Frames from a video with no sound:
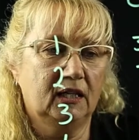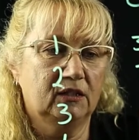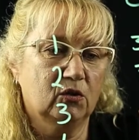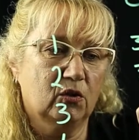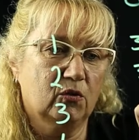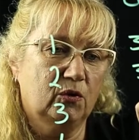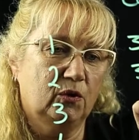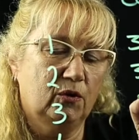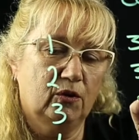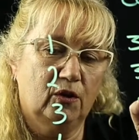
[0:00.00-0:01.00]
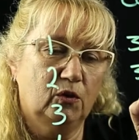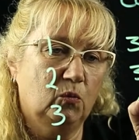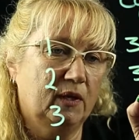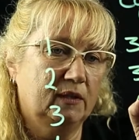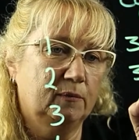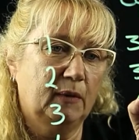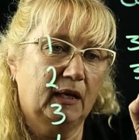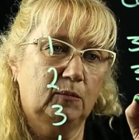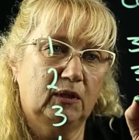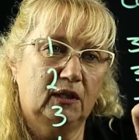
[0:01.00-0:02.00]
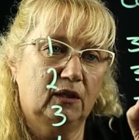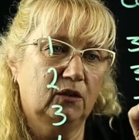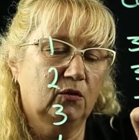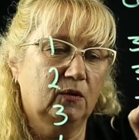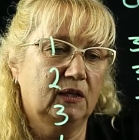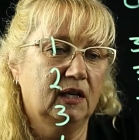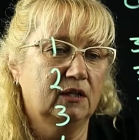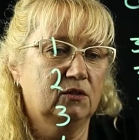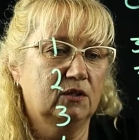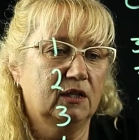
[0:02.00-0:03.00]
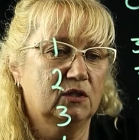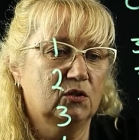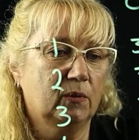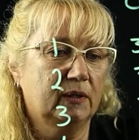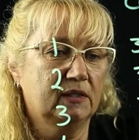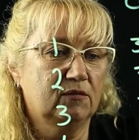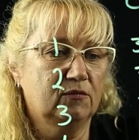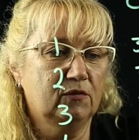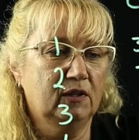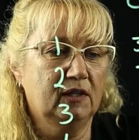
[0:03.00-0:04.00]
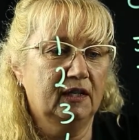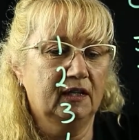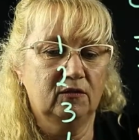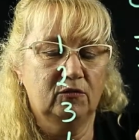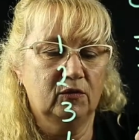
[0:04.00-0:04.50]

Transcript: in your third one maybe 325,